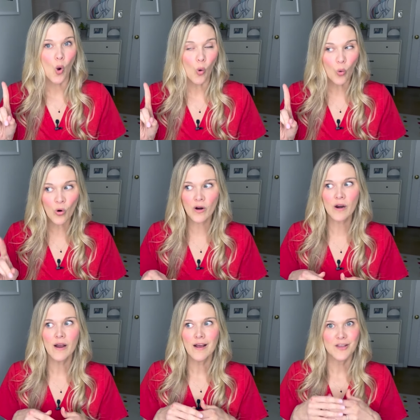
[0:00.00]

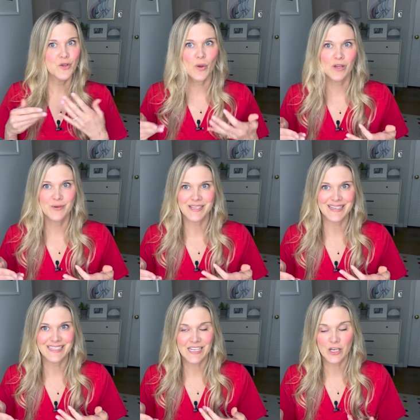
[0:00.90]
Or you can use it
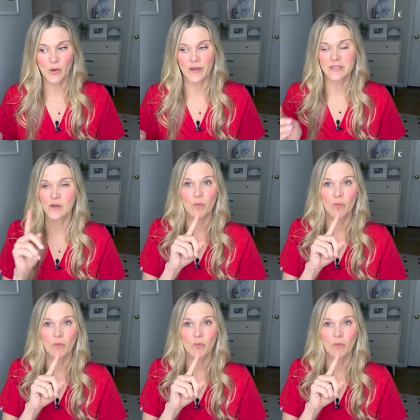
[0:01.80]
continuous,